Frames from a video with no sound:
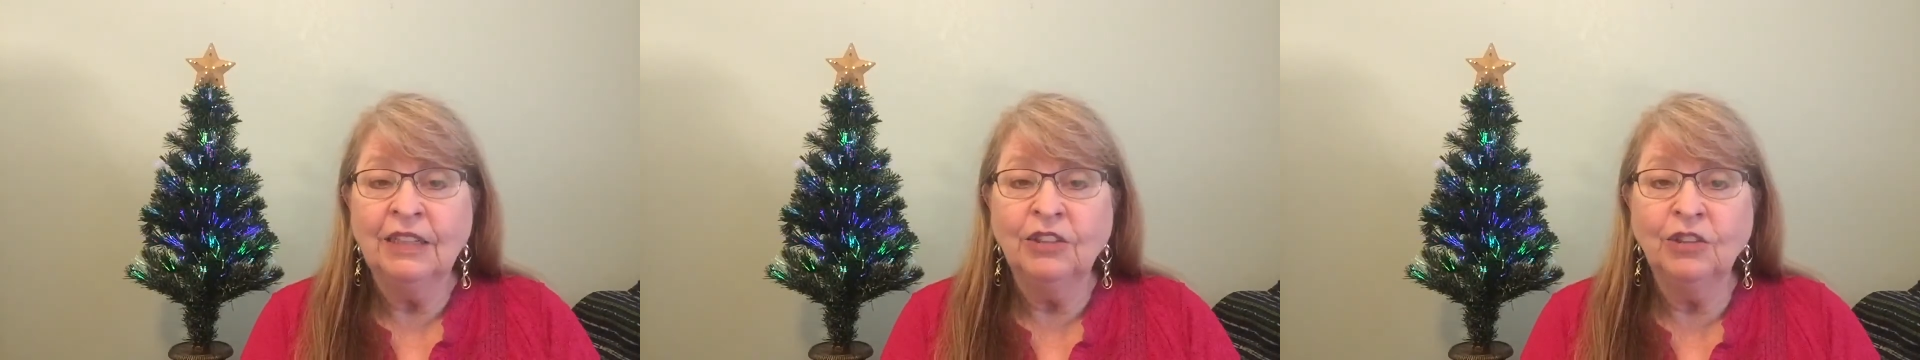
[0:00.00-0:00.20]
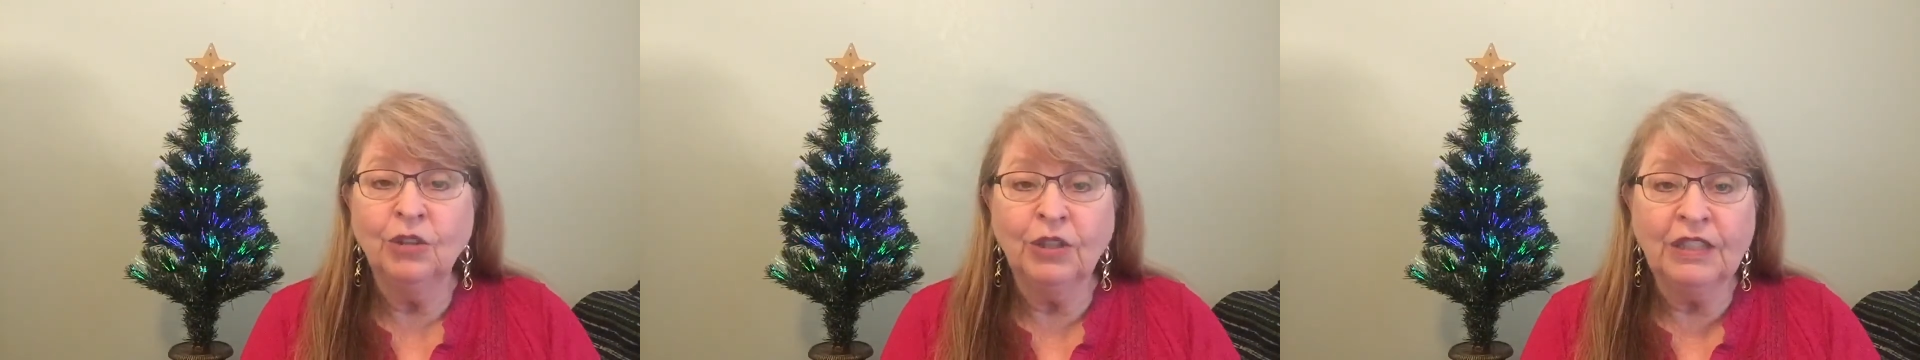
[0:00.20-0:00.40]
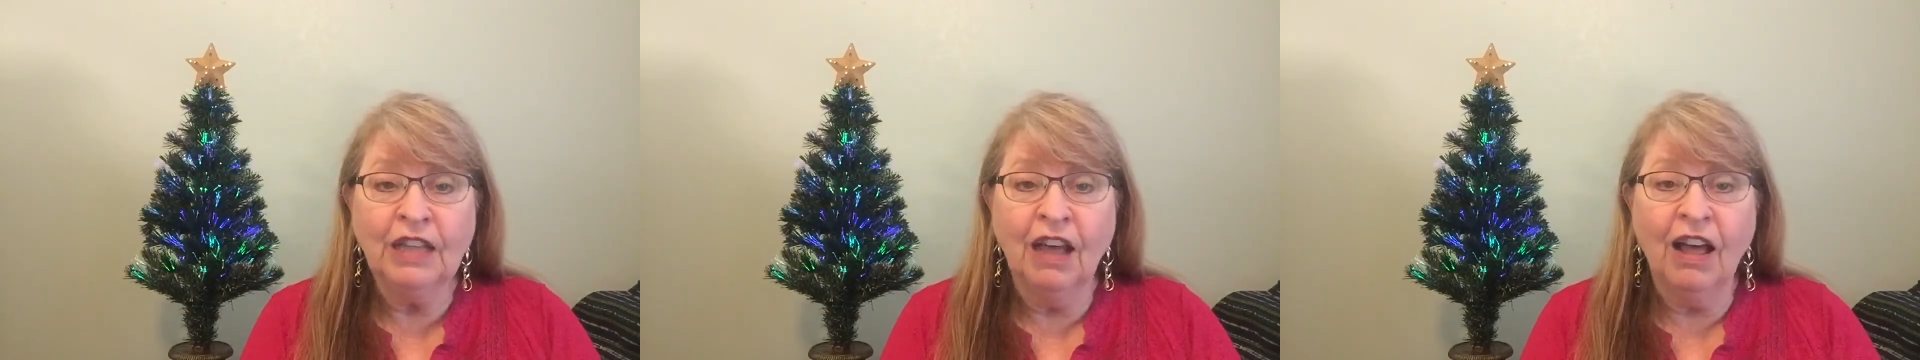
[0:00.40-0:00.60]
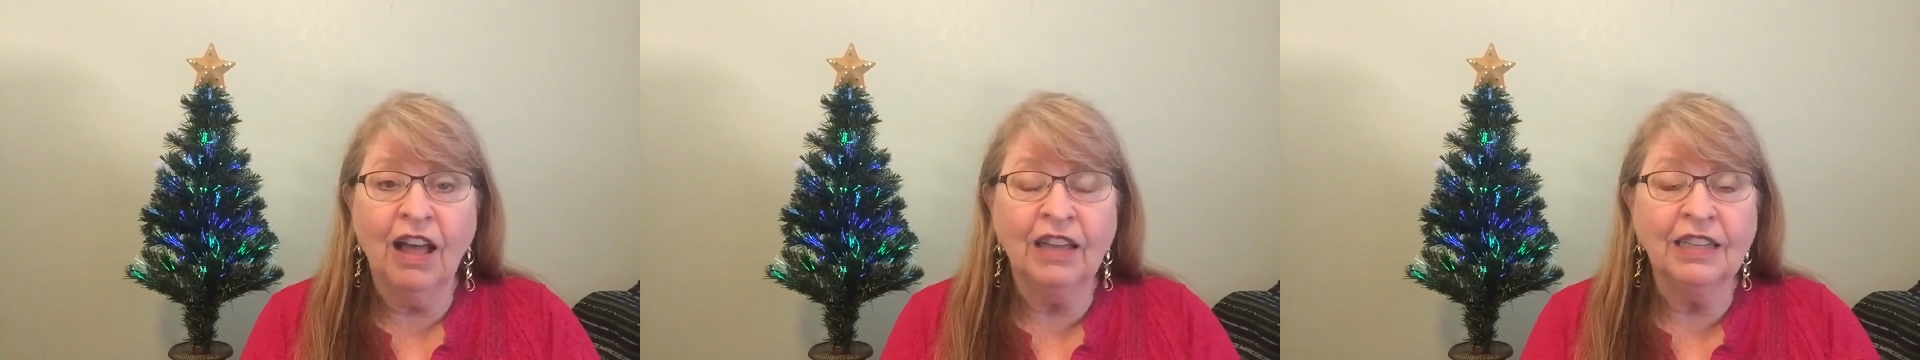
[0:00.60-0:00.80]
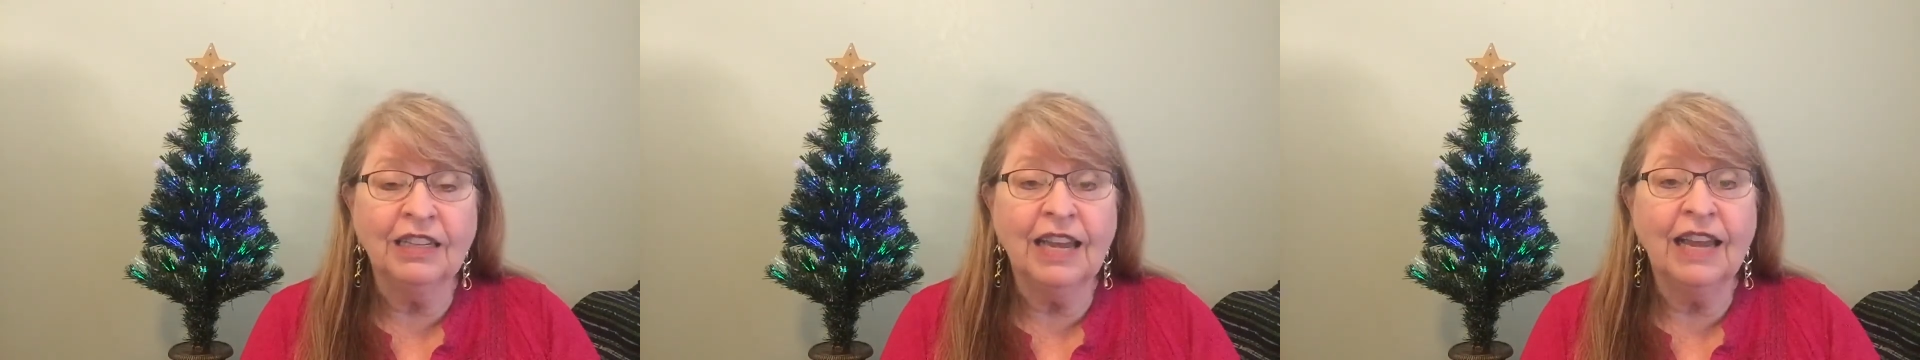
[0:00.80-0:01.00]
during the
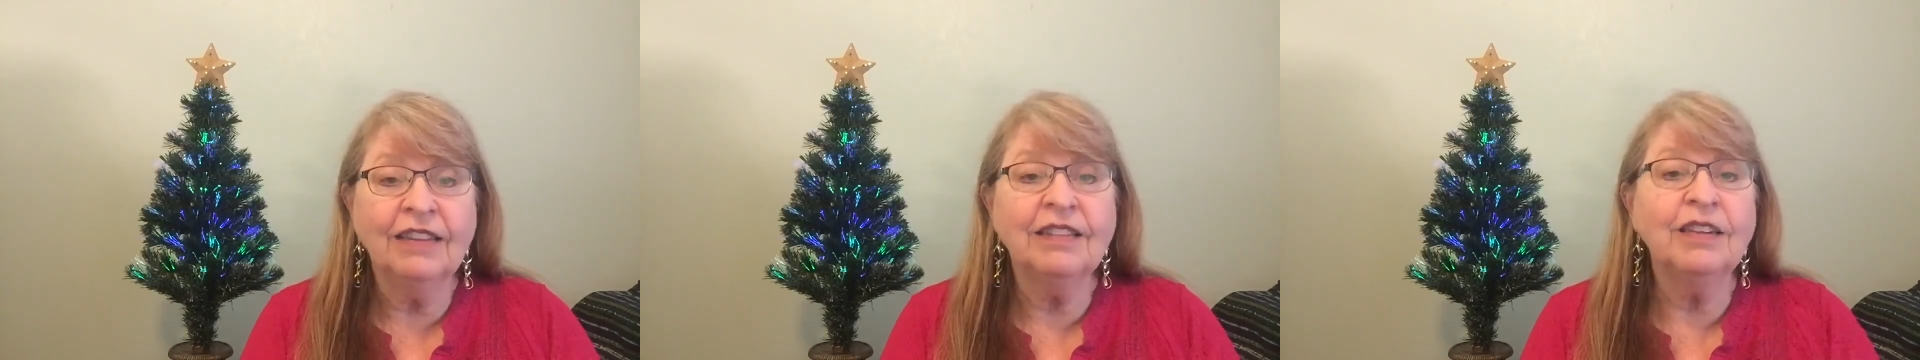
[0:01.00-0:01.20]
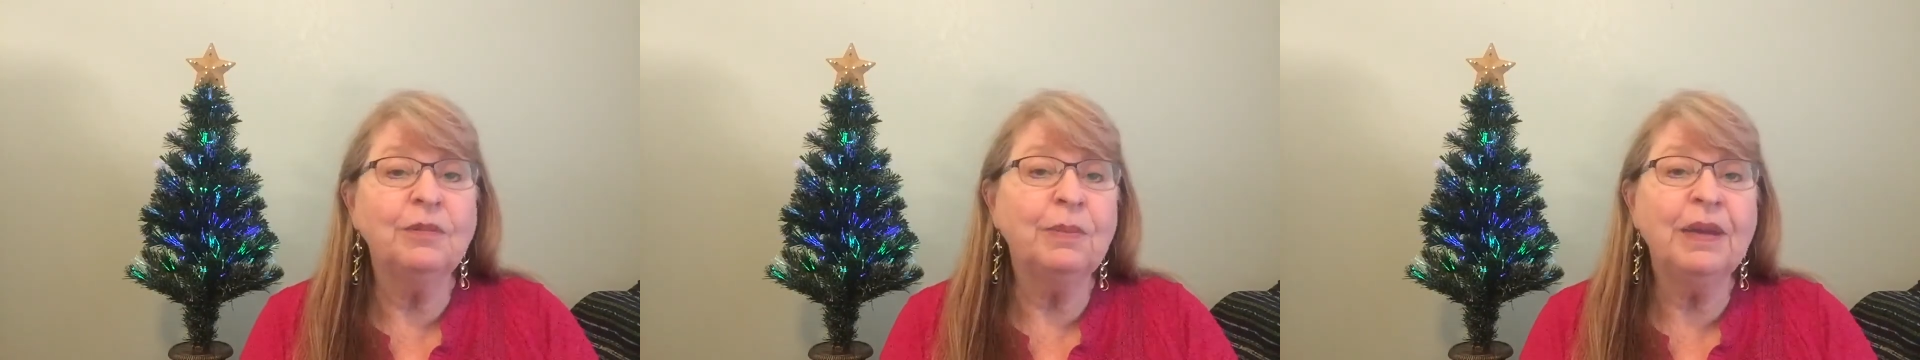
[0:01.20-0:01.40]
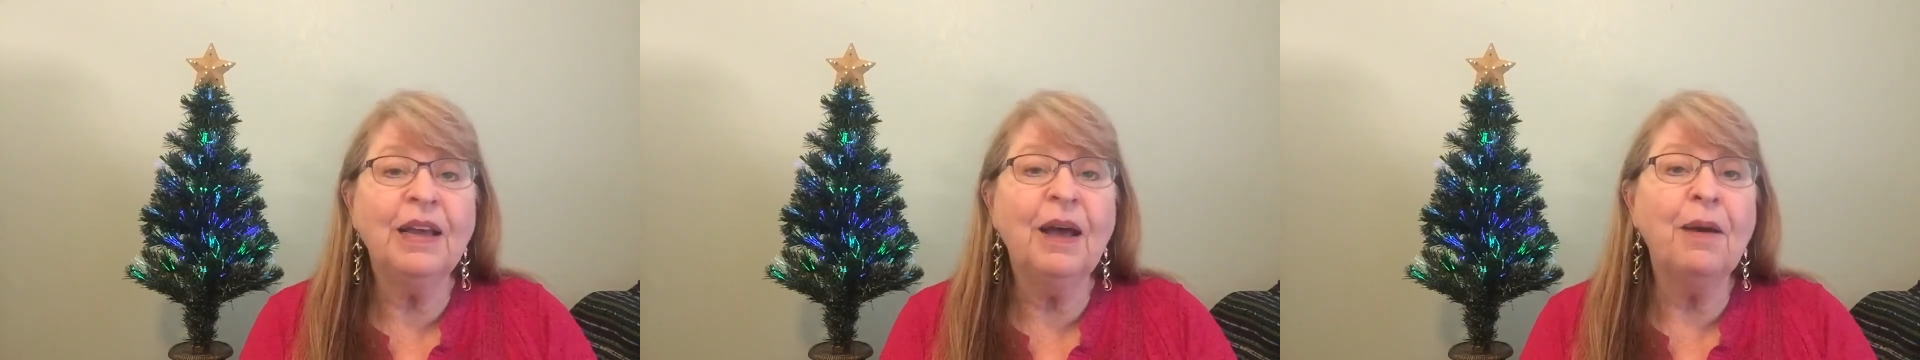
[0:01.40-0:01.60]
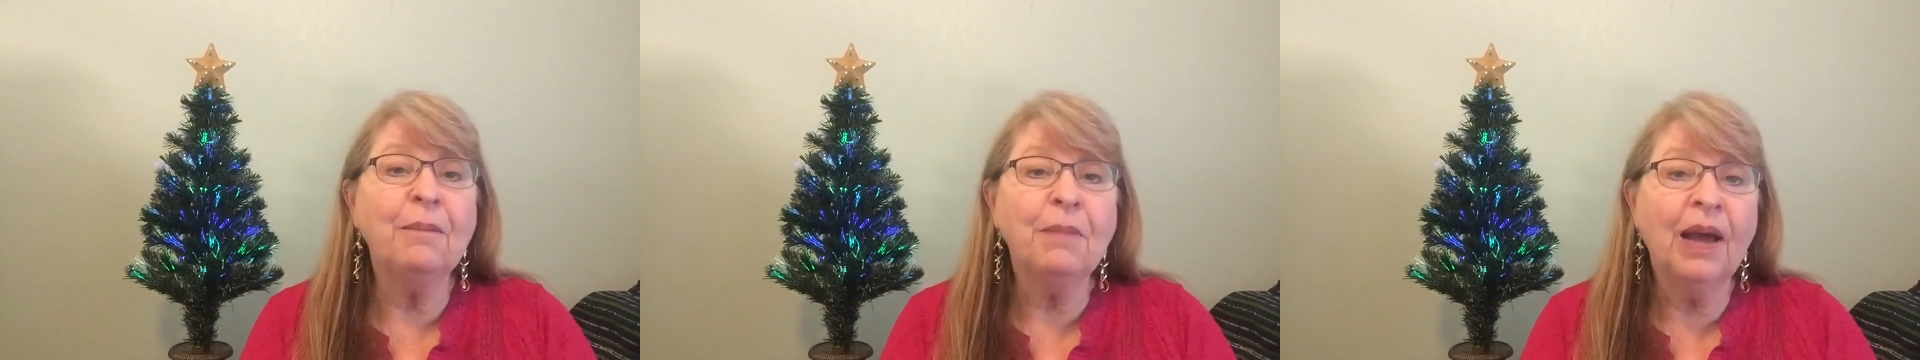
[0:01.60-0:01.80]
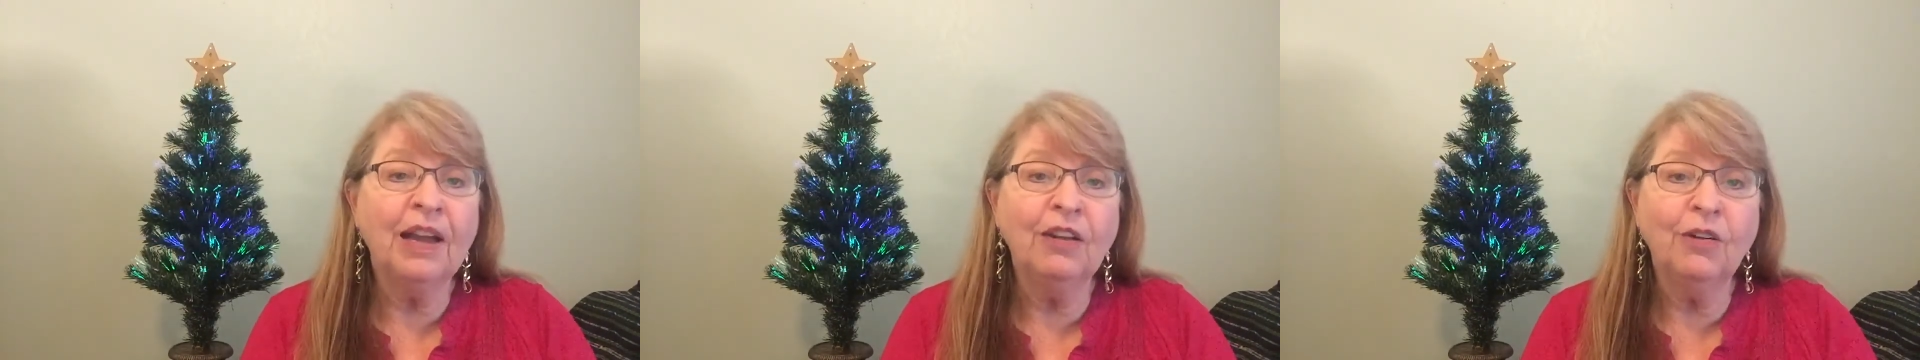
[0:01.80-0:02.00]
holidays has
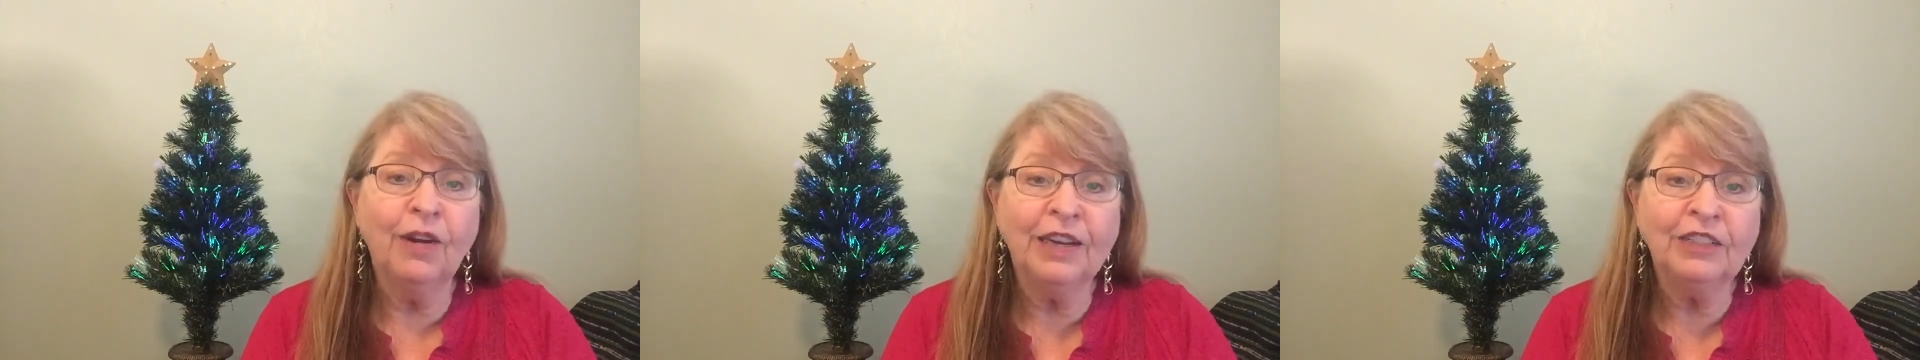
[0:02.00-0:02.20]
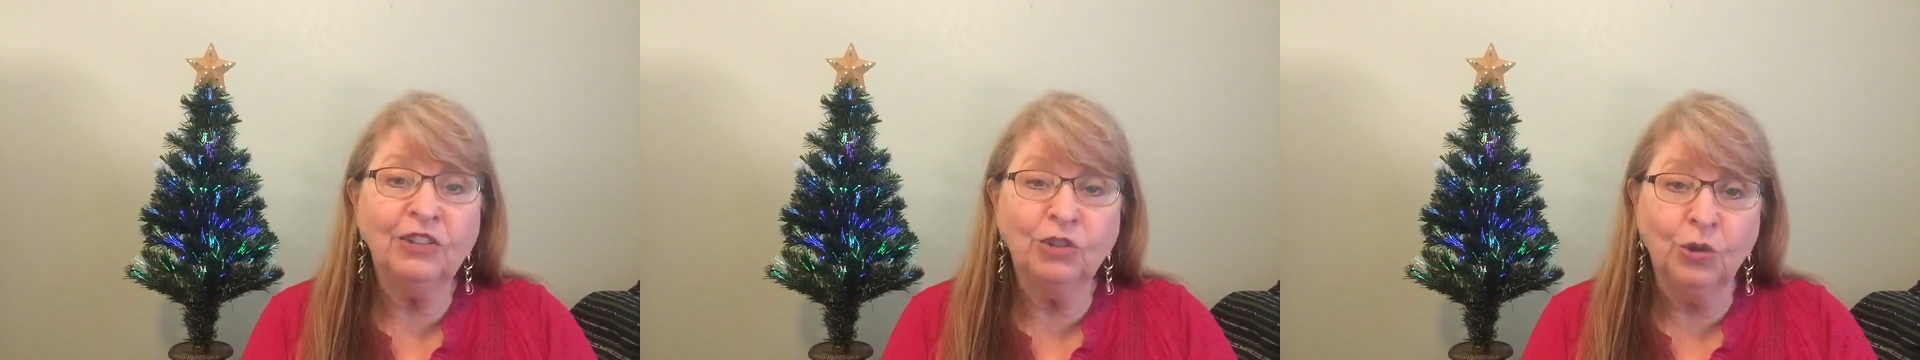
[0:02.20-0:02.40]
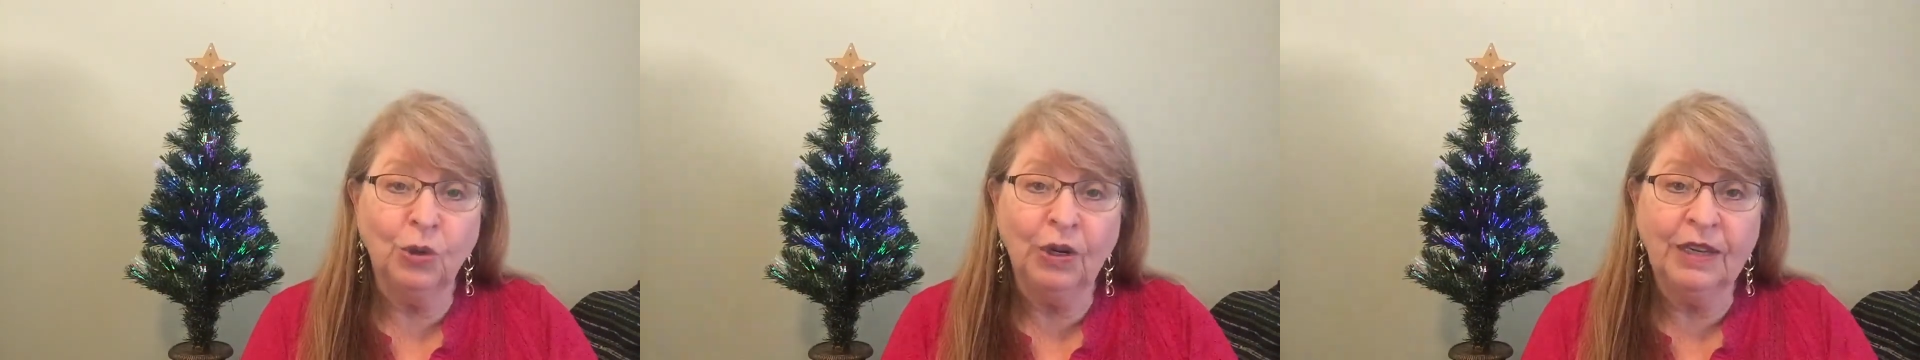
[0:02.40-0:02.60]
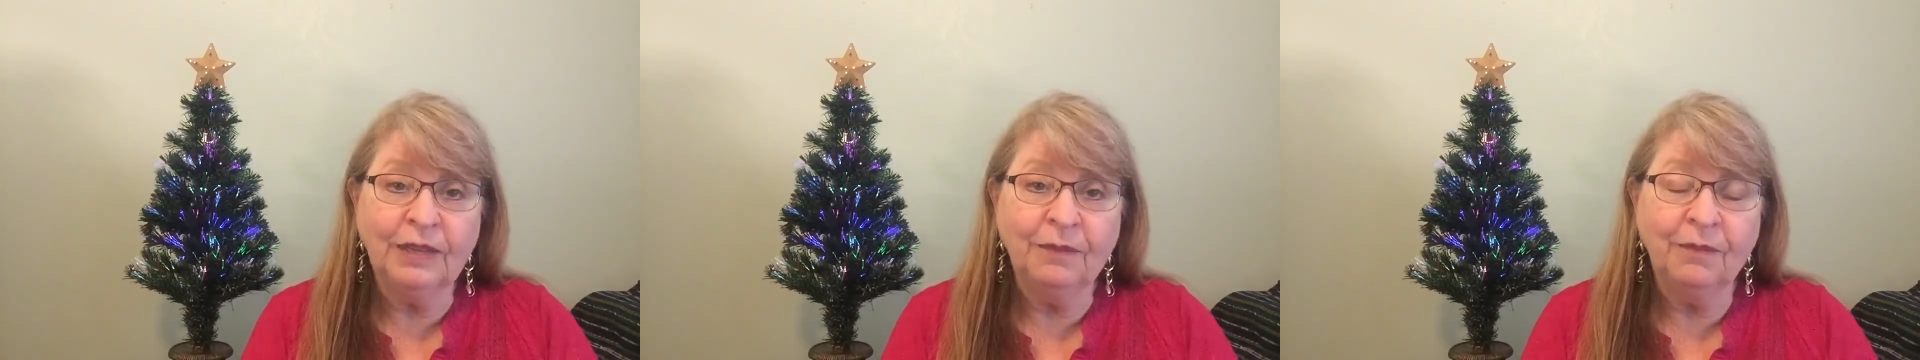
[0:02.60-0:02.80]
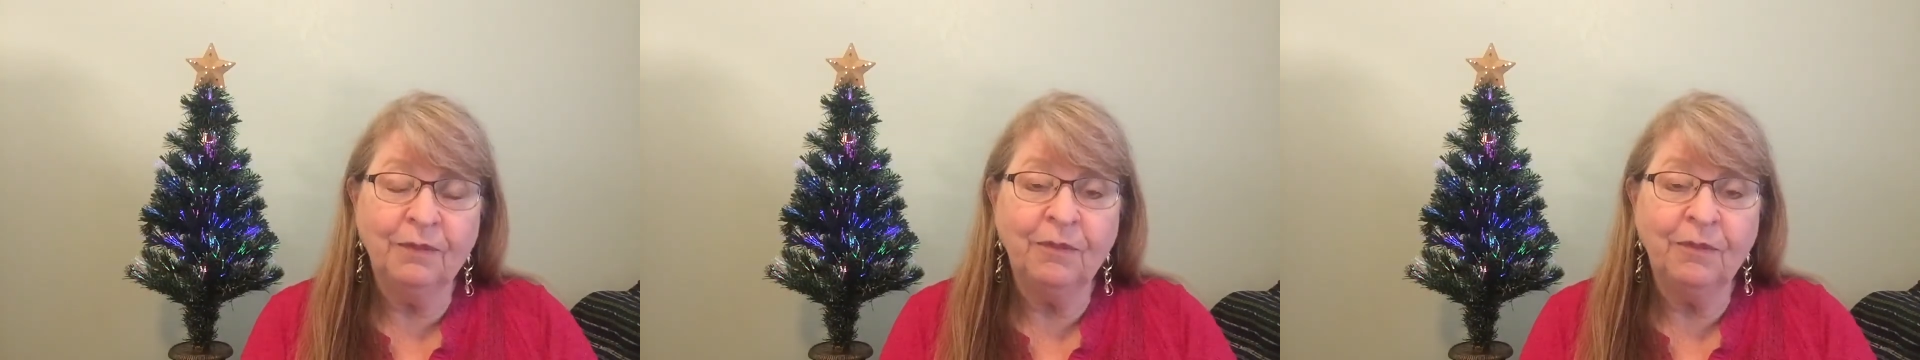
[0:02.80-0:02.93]
become my great joy.